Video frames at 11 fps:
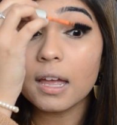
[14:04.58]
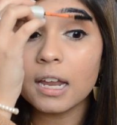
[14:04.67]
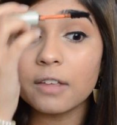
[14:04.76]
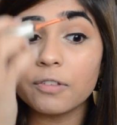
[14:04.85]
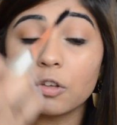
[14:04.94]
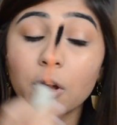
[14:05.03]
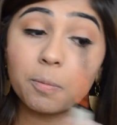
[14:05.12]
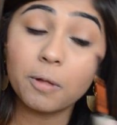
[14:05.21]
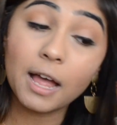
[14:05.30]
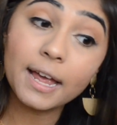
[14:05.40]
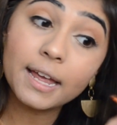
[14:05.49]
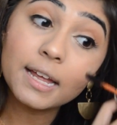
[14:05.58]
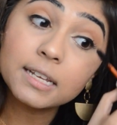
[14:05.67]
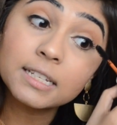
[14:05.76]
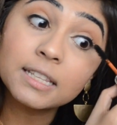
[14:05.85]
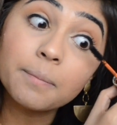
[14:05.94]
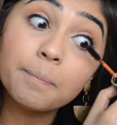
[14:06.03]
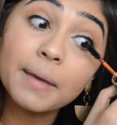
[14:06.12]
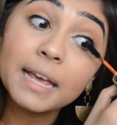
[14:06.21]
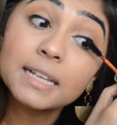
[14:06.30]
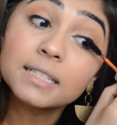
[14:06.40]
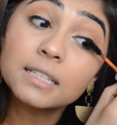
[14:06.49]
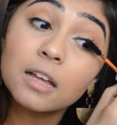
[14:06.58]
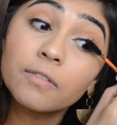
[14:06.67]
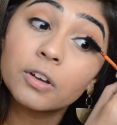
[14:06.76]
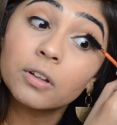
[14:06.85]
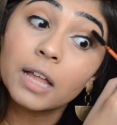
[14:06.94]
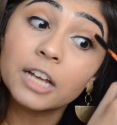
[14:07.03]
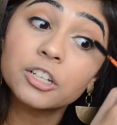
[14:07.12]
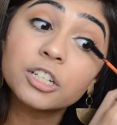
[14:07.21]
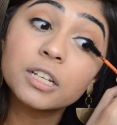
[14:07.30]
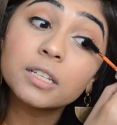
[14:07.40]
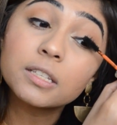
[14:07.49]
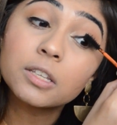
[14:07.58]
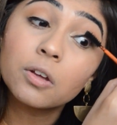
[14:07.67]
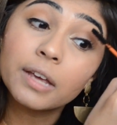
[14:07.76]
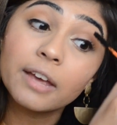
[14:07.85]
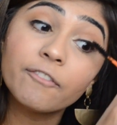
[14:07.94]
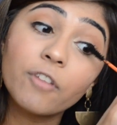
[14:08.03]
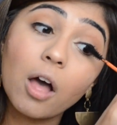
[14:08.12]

and if you apply it to the base of your lashes you'll get